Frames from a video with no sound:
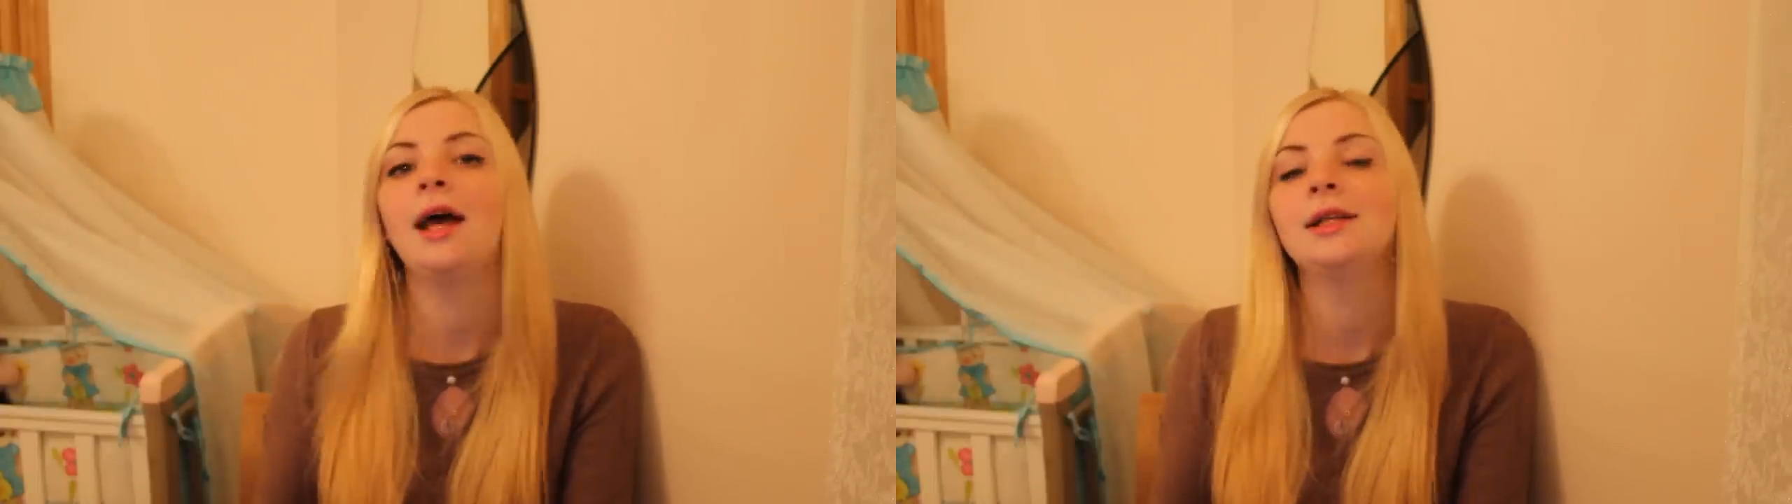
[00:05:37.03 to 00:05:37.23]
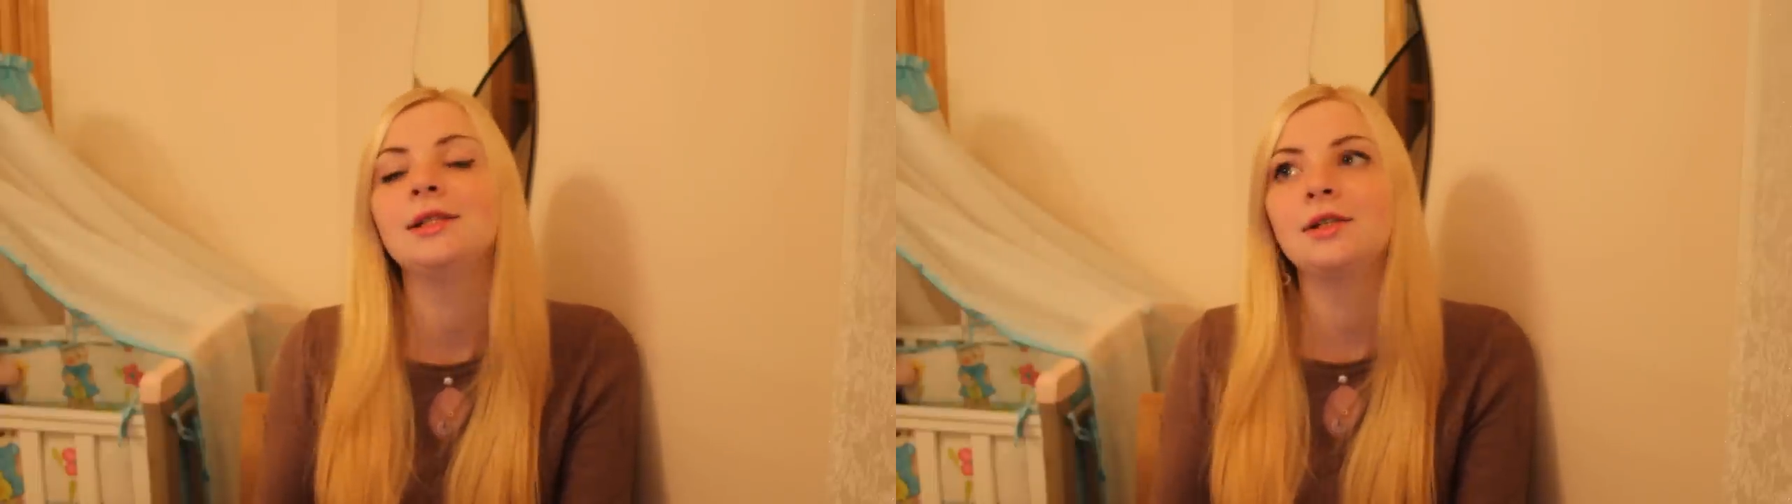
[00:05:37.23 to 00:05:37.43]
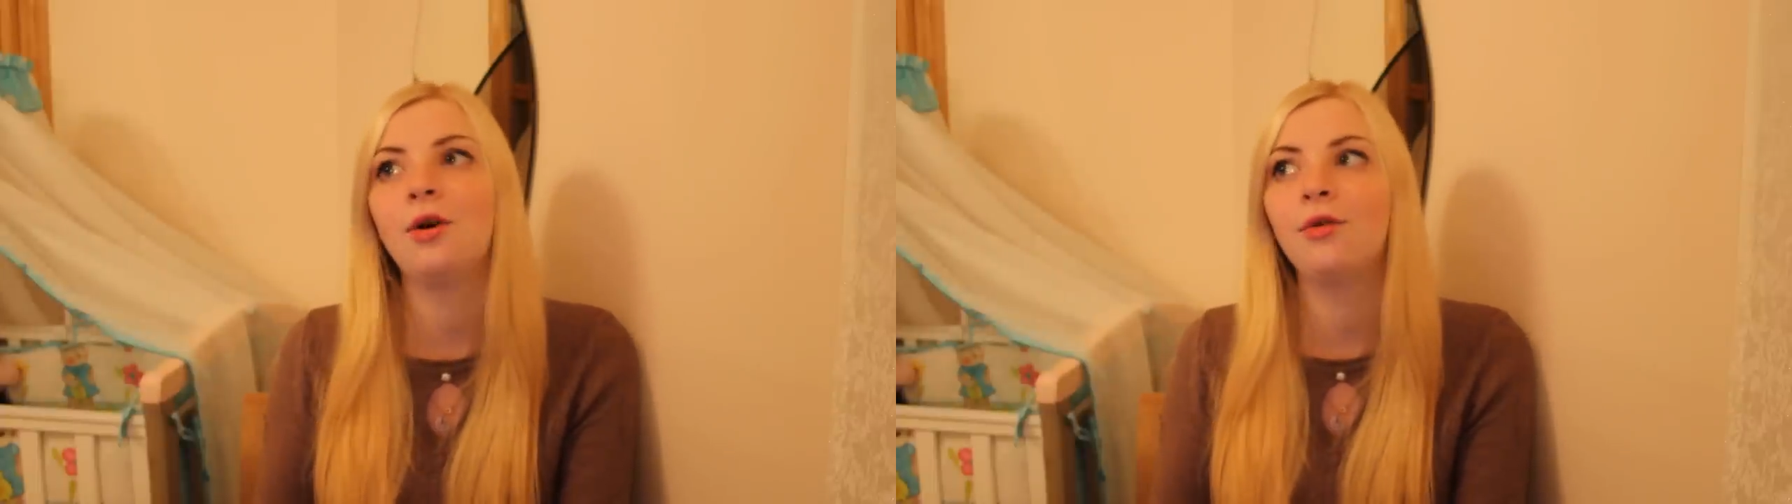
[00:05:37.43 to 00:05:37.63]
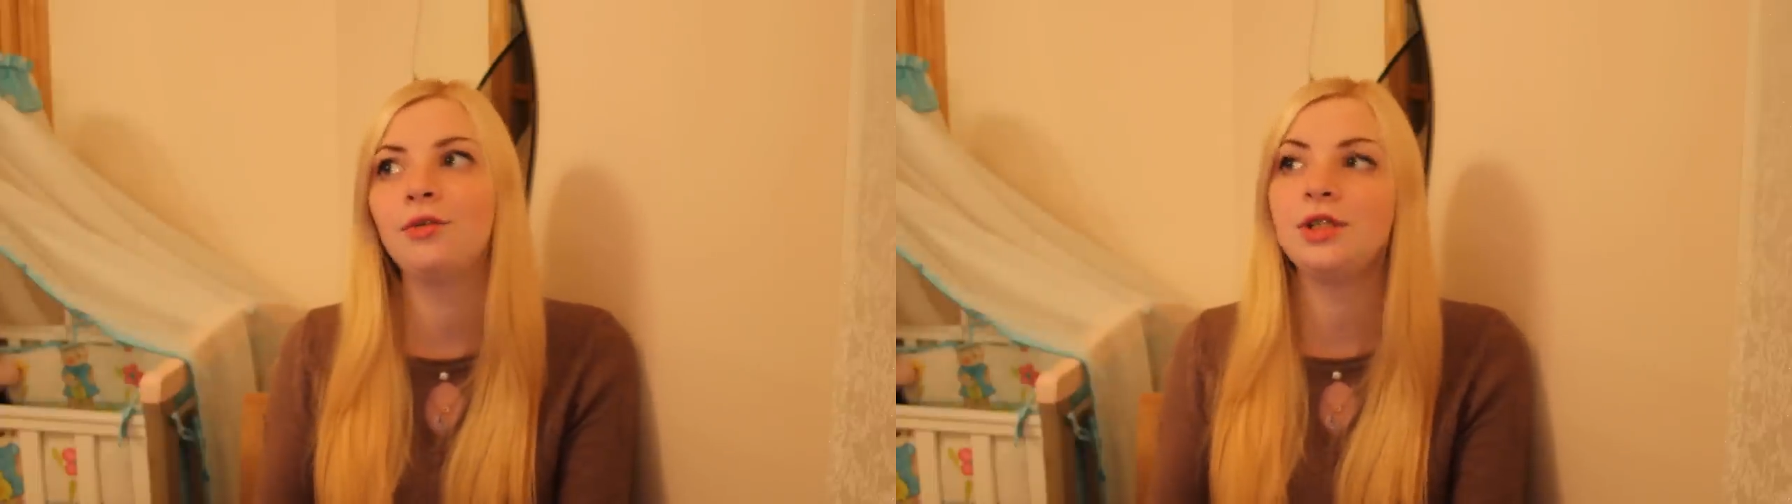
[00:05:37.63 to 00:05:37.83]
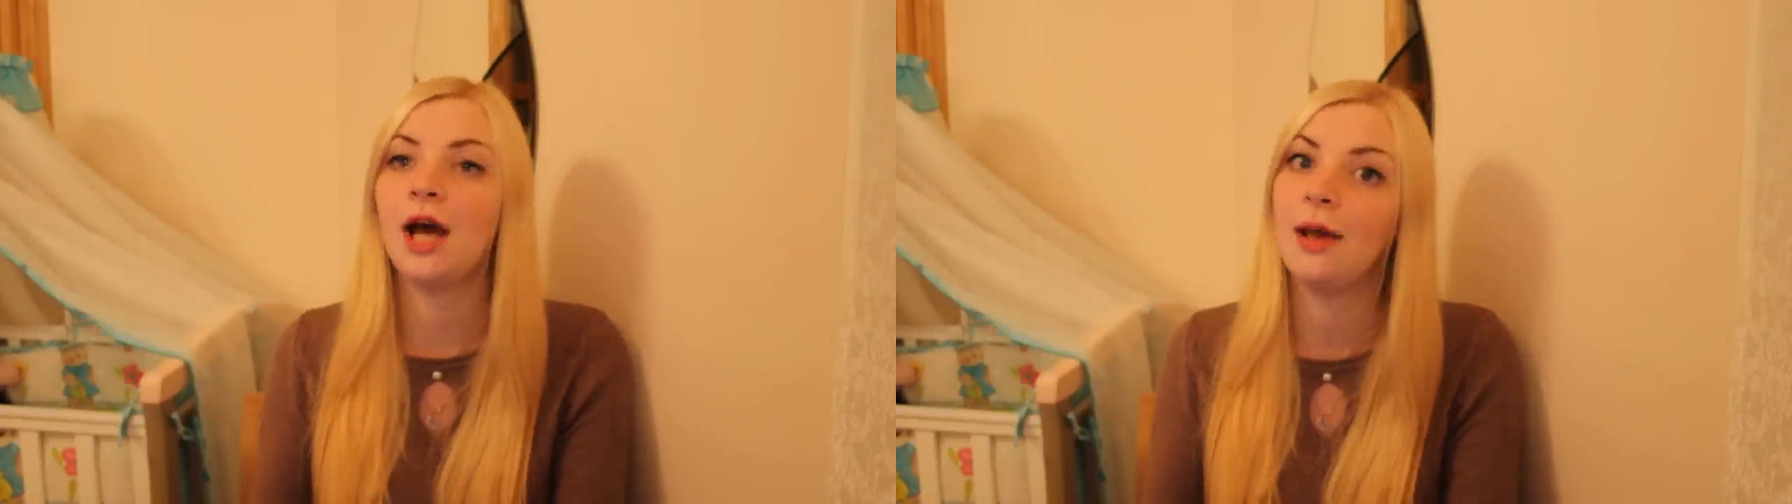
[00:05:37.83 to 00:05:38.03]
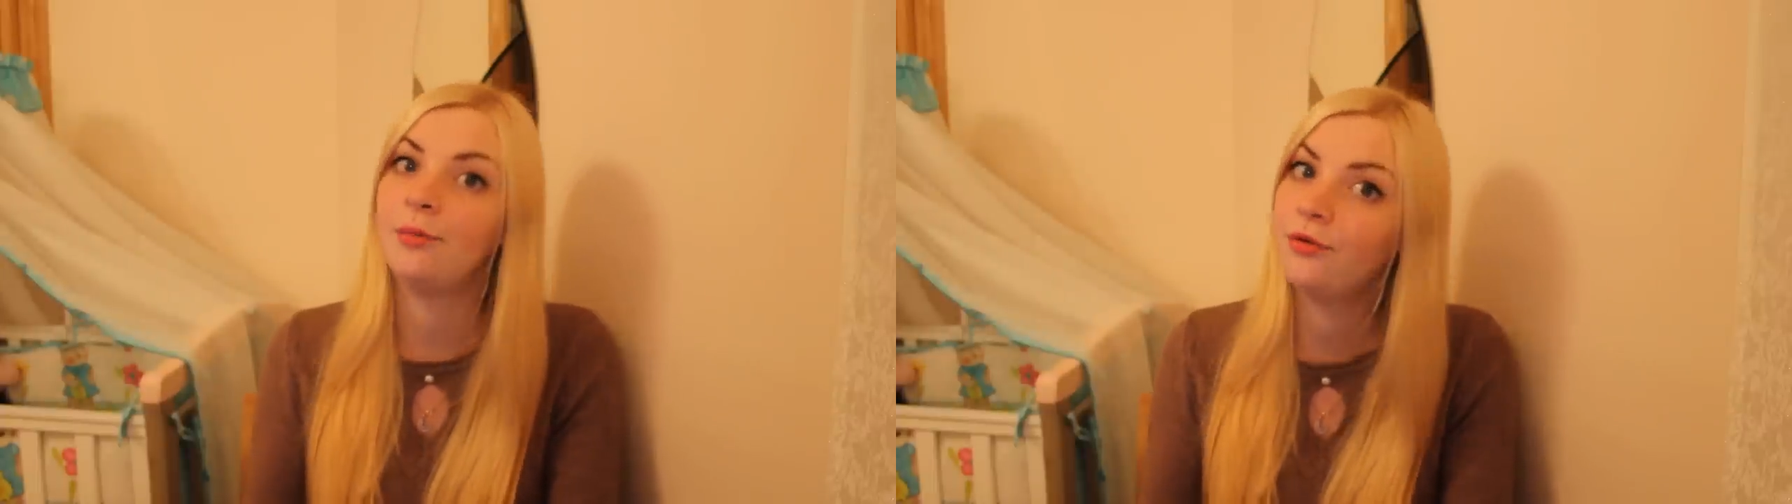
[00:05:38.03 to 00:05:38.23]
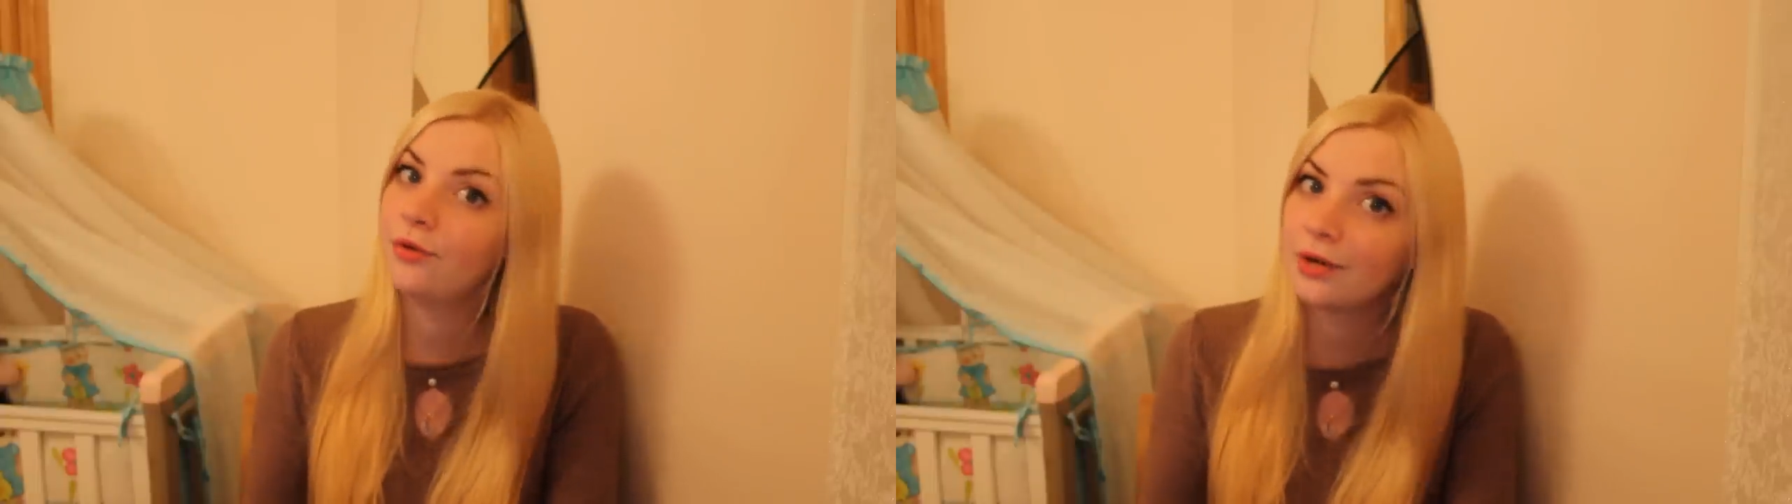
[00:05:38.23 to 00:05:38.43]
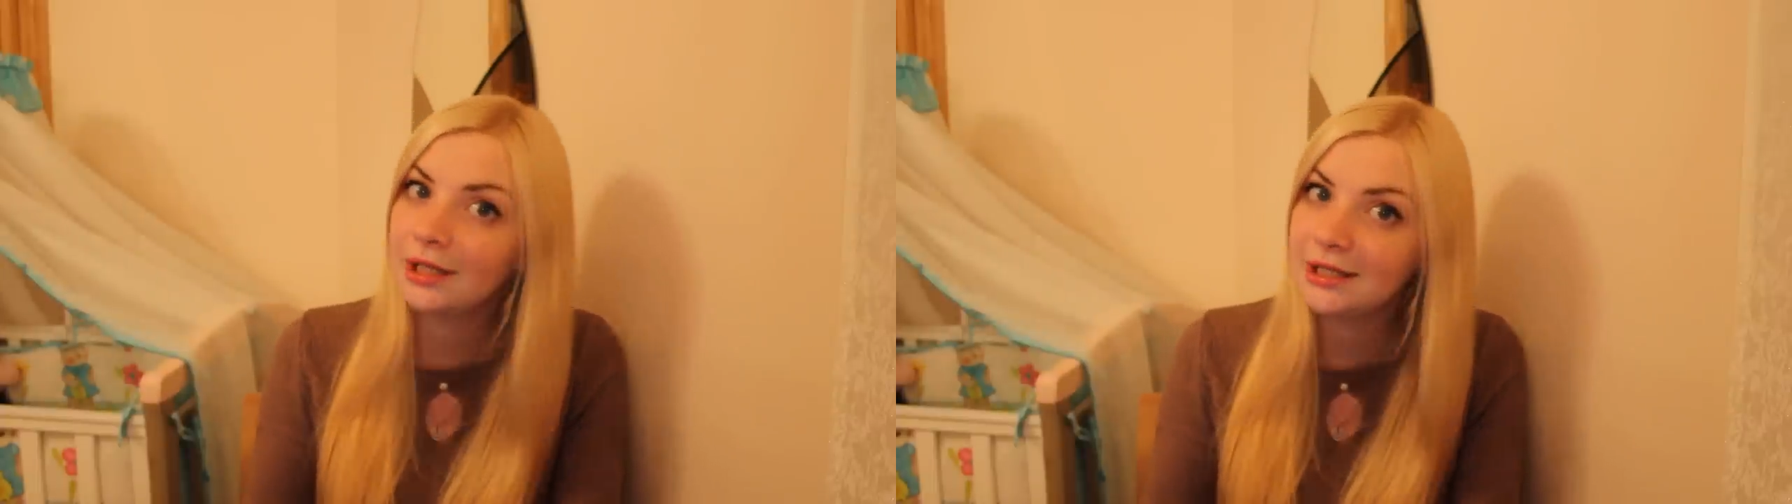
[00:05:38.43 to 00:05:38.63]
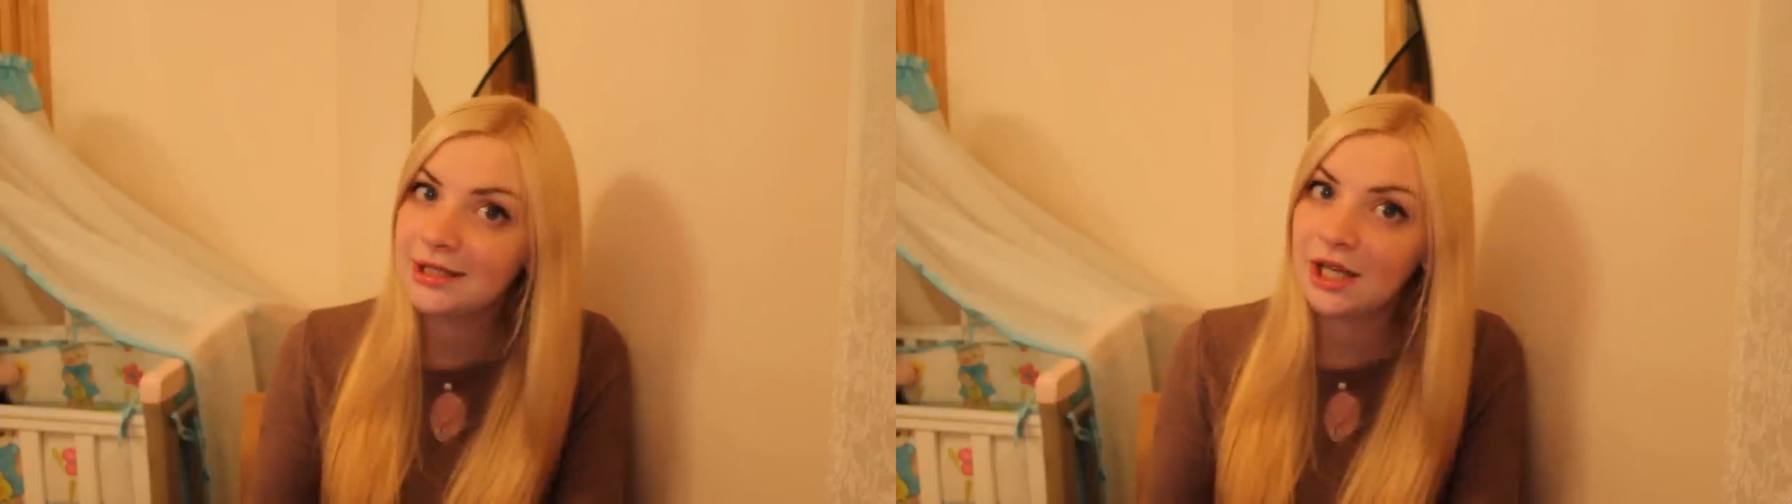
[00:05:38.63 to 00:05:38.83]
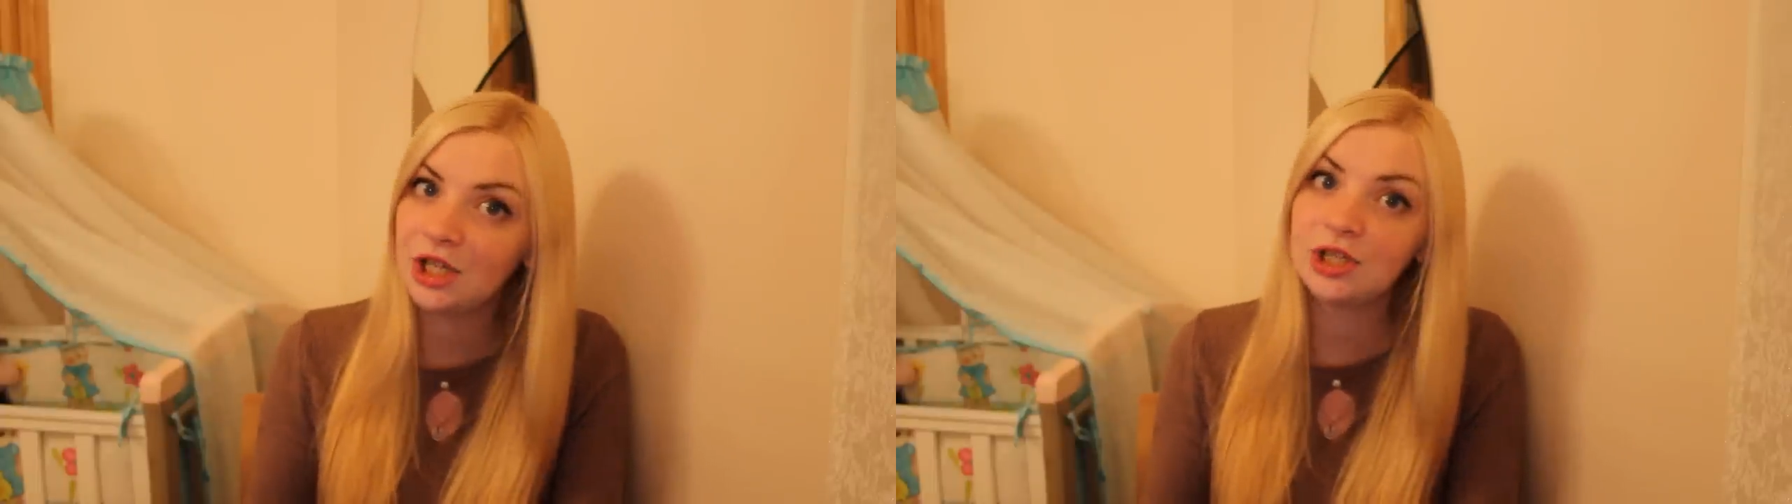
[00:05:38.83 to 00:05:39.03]
and of type of
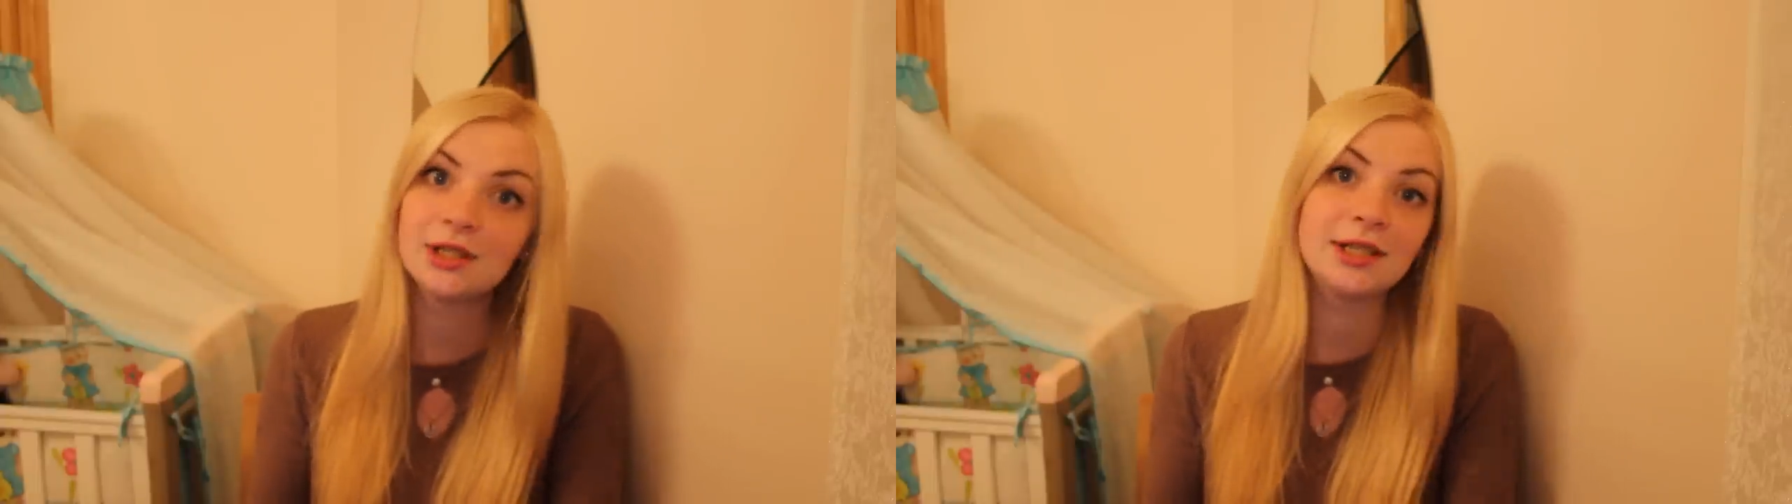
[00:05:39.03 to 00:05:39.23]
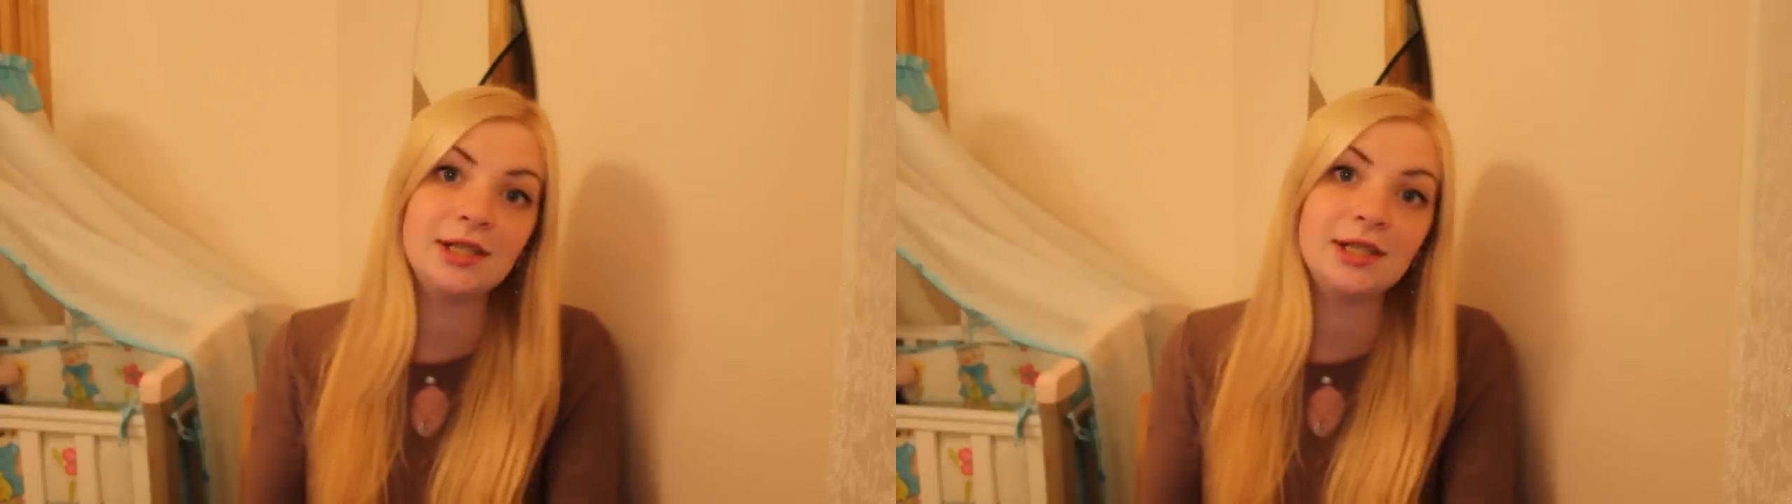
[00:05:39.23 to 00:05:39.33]
organization,